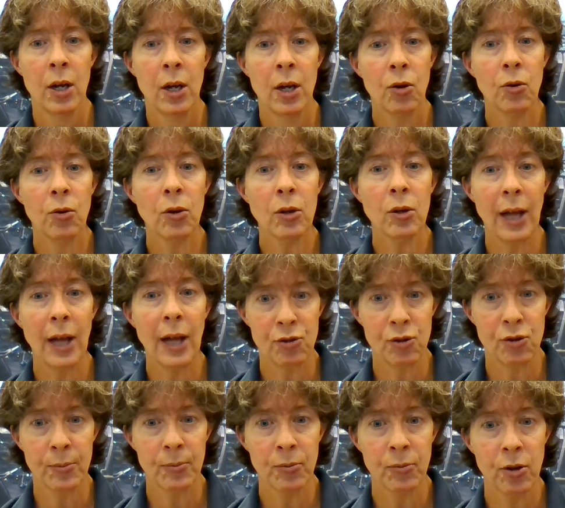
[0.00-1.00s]
Google
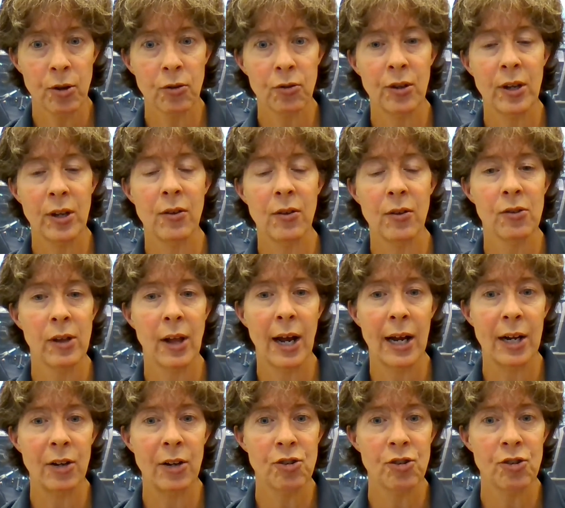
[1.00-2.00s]
Classroom, so you'll see the
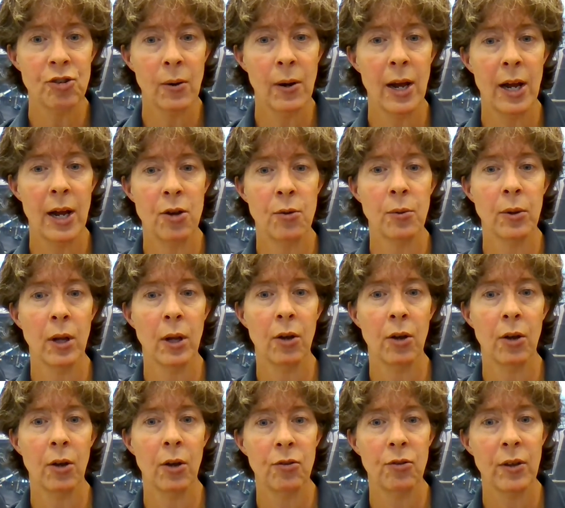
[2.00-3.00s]
slideshow and you will
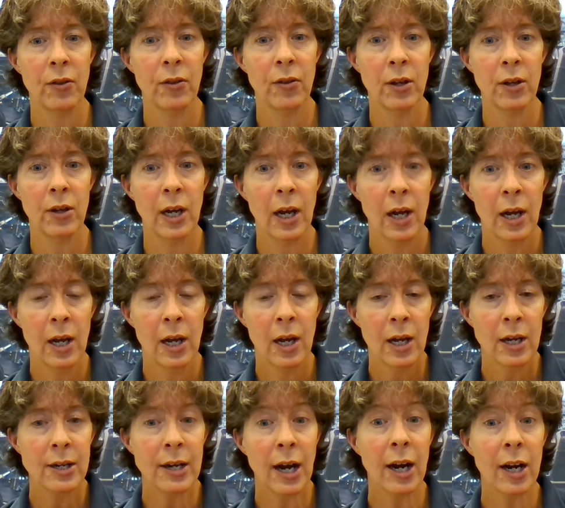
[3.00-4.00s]
also see the
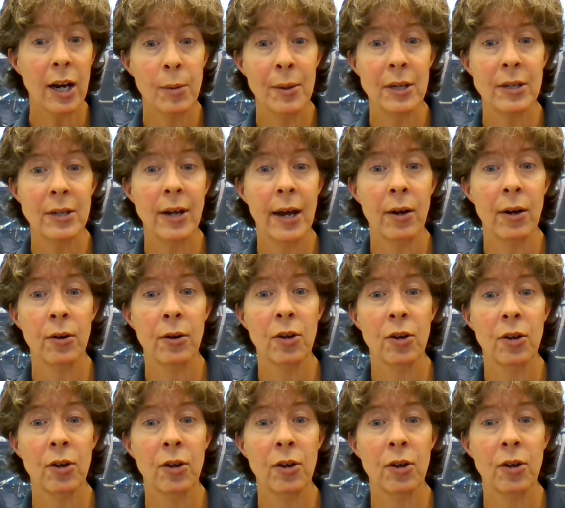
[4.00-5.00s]
document titled
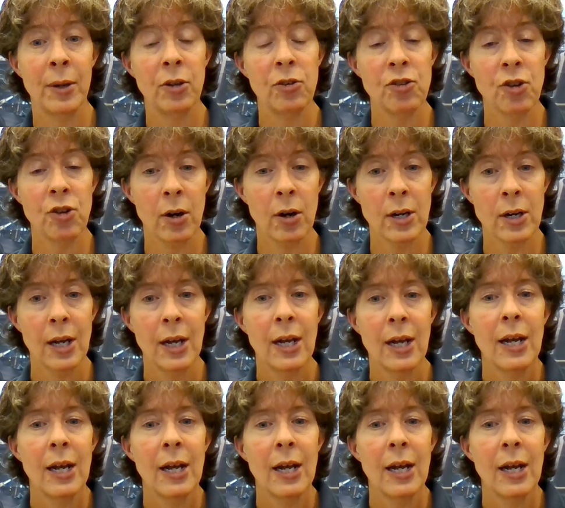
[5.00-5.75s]
experiment chart.